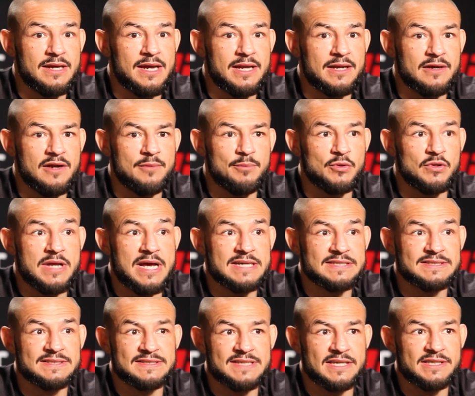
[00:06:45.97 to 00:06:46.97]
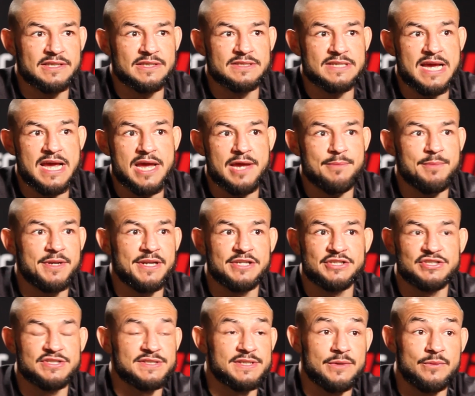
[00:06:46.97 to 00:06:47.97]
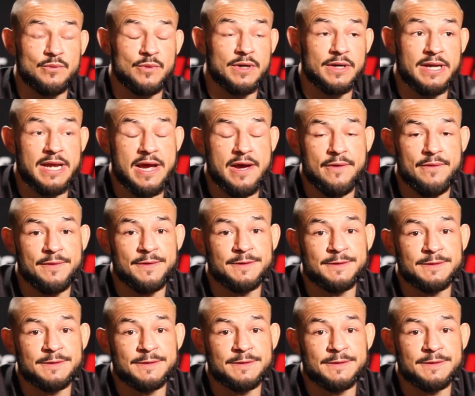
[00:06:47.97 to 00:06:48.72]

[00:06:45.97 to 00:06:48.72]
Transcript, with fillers: had a couple losses at the time, and it just didn't work out.